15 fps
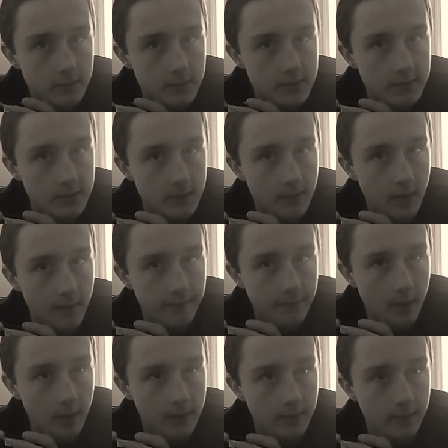Richardson
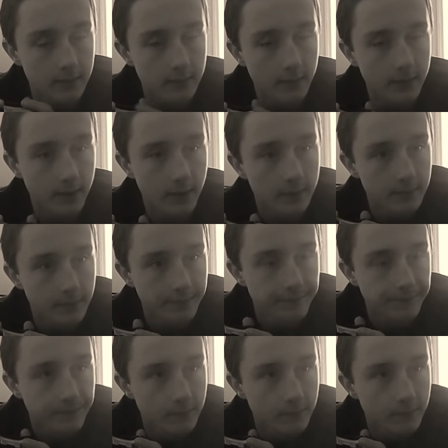got it in by now, but